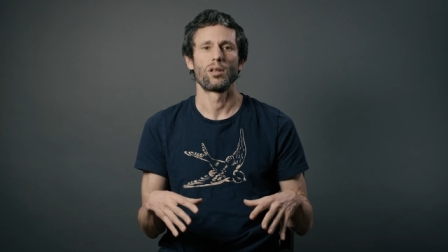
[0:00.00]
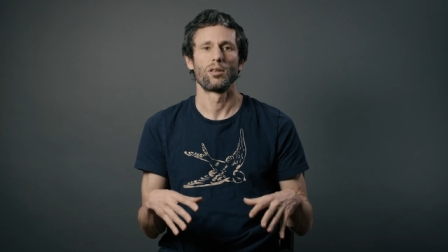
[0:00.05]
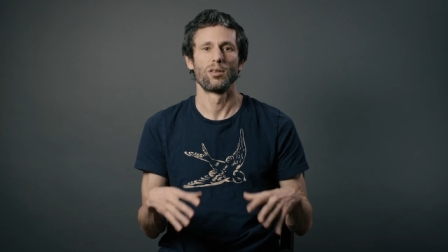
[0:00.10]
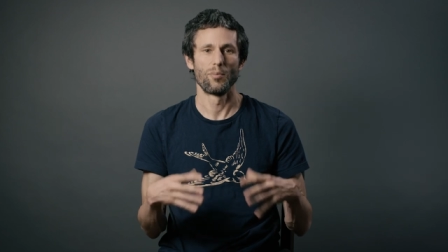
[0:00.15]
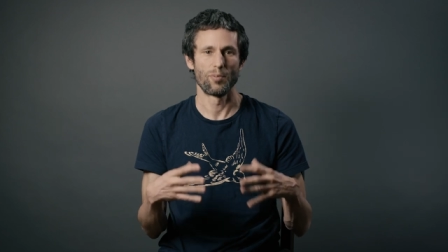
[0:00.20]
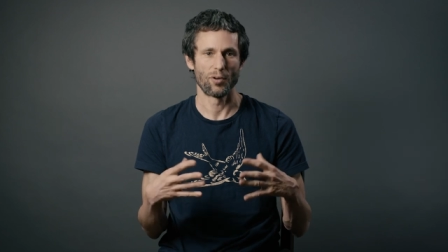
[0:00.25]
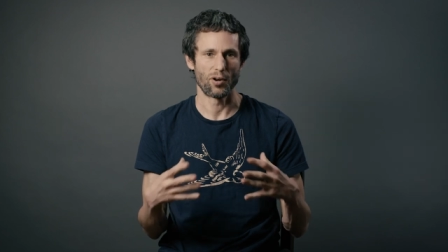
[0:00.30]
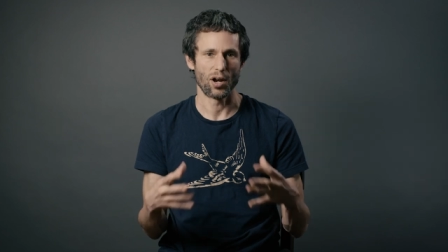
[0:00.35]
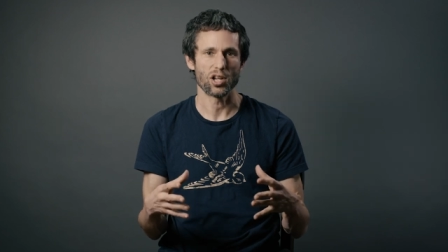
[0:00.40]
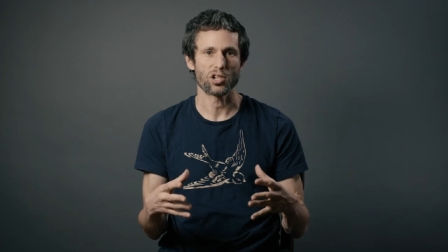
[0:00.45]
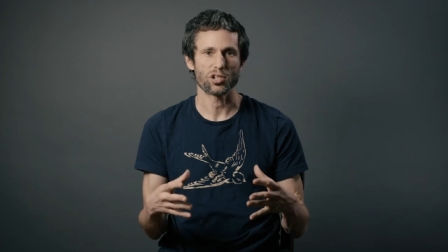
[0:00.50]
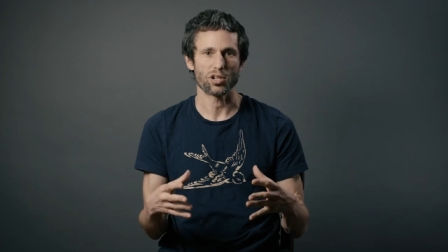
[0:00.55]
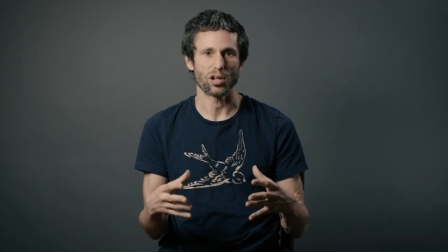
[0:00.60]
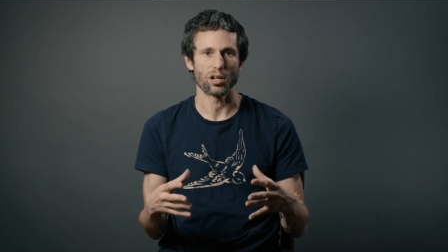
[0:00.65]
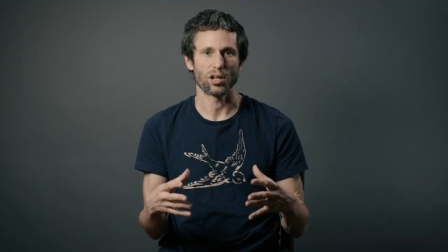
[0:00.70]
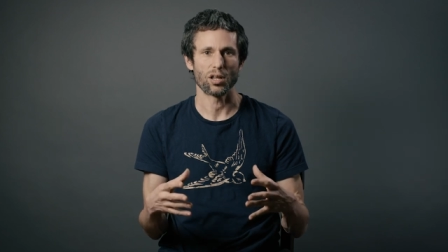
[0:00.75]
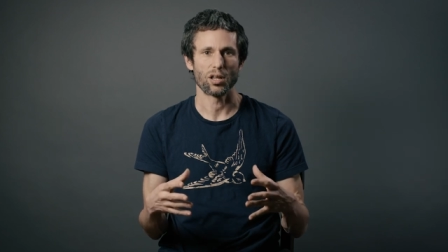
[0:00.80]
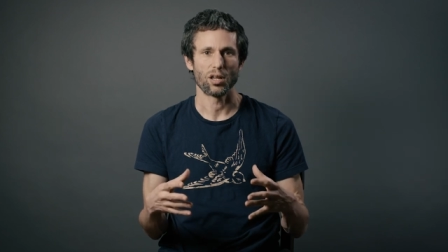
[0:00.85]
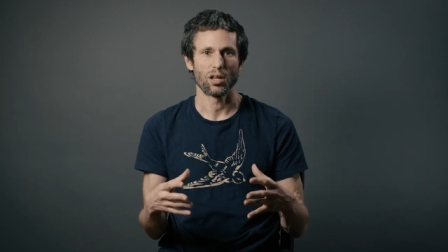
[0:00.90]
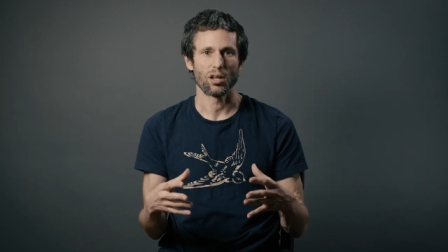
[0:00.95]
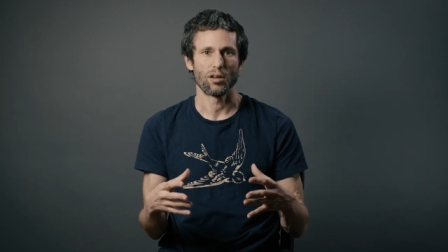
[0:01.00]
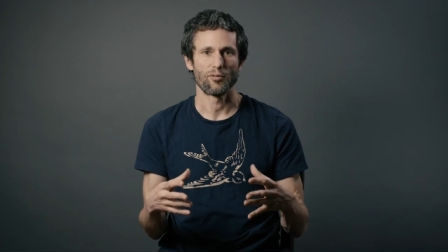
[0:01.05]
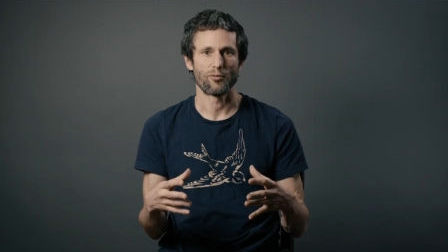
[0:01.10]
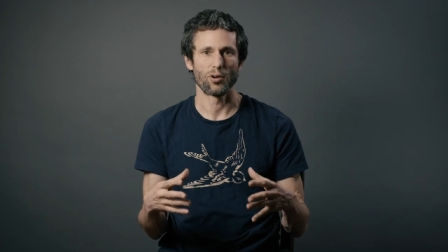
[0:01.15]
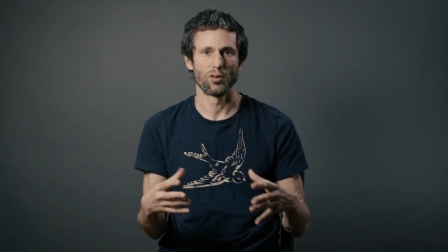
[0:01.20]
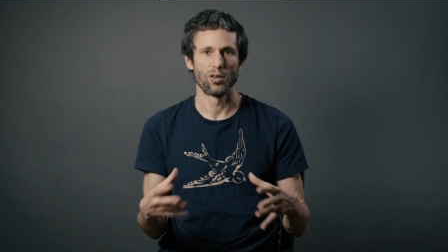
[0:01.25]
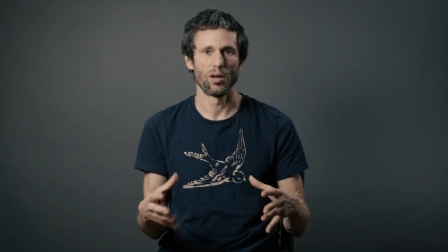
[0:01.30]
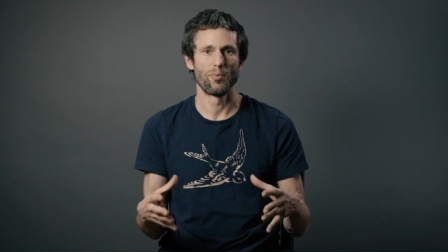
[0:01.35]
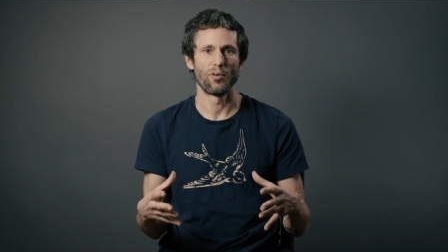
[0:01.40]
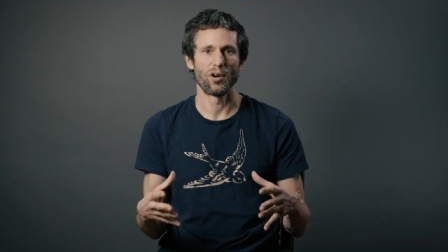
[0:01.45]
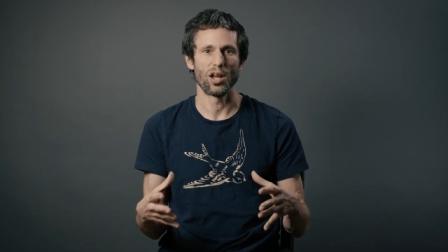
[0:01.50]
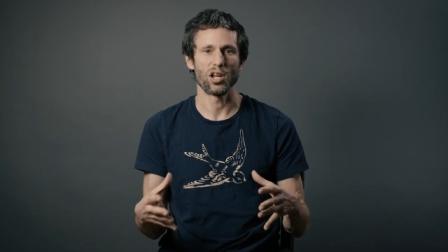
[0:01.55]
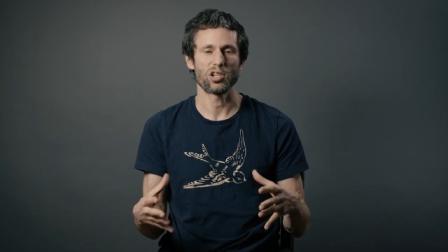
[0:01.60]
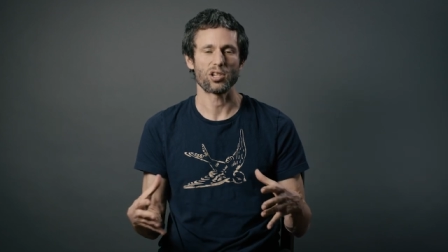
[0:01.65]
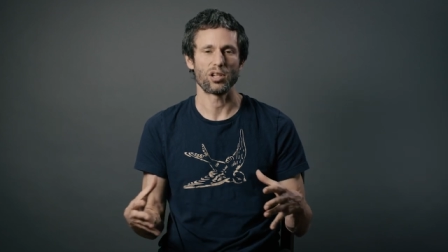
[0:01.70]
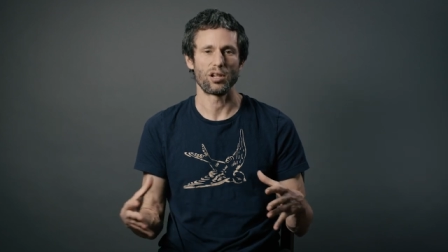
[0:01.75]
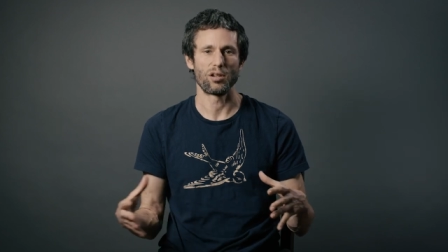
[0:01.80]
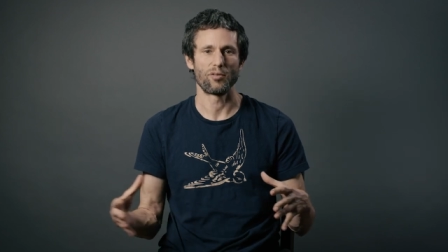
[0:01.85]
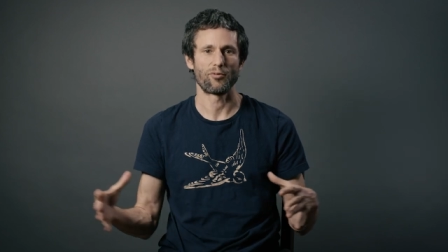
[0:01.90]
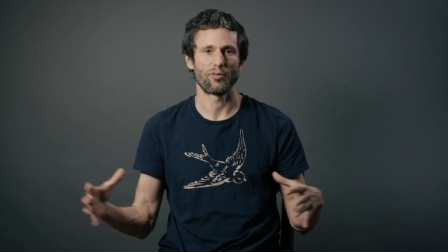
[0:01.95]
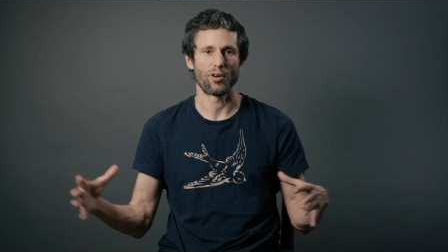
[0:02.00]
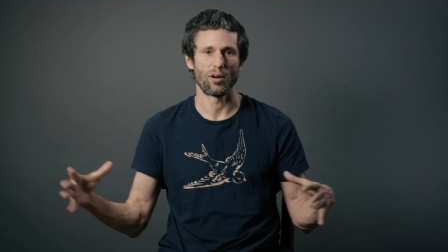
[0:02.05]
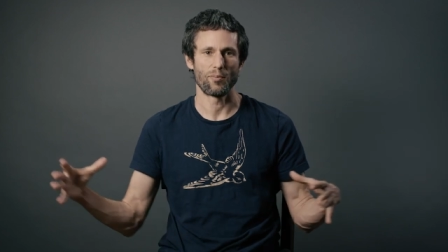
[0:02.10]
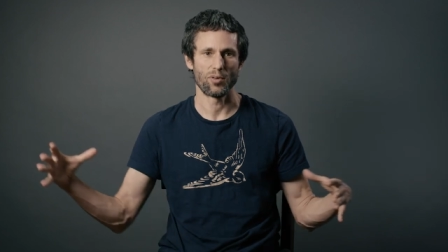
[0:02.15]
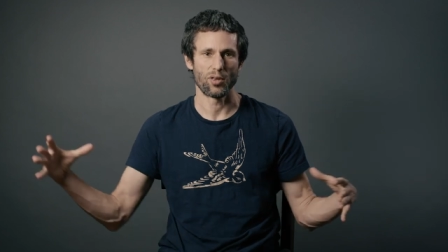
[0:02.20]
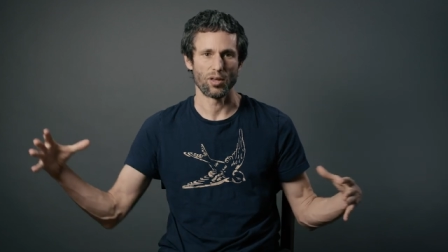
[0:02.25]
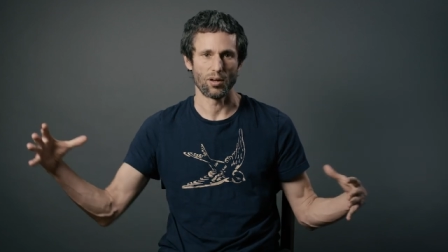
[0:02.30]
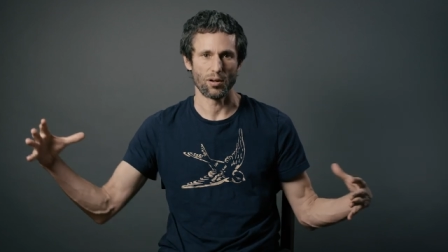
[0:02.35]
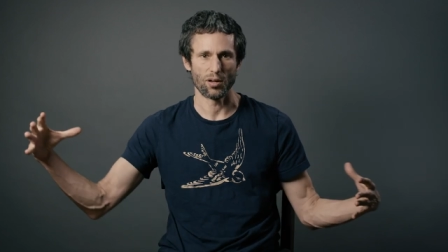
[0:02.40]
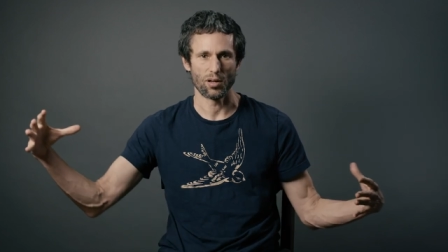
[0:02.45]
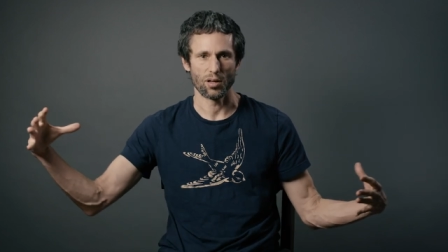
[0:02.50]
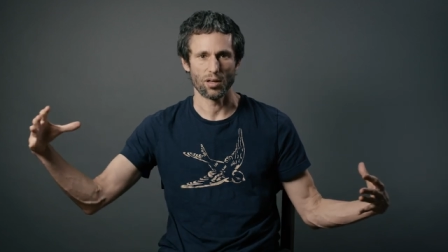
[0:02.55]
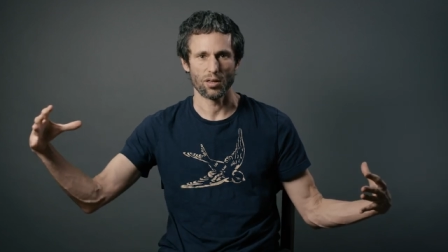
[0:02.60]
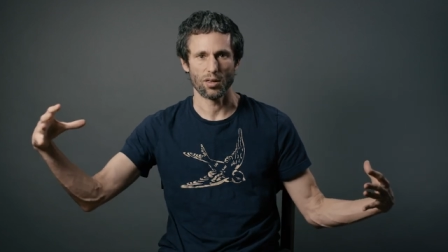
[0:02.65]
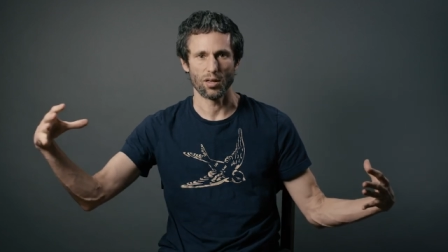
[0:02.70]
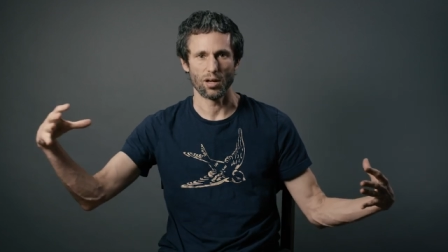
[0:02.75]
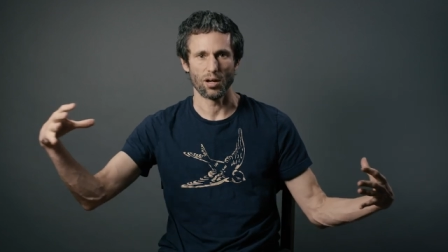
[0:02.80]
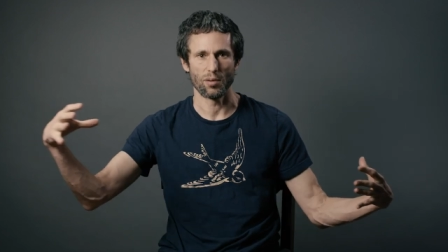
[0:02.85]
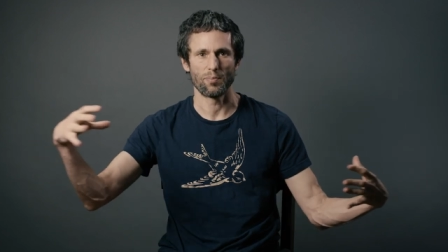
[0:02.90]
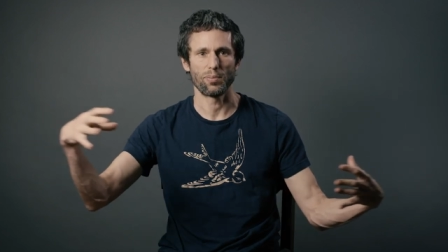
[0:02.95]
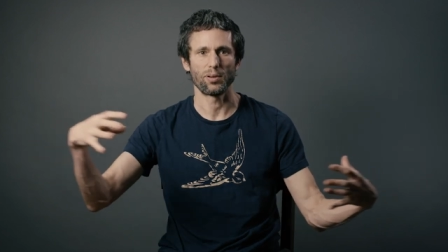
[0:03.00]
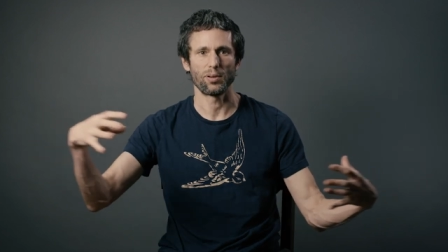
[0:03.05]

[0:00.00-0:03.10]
liberation from the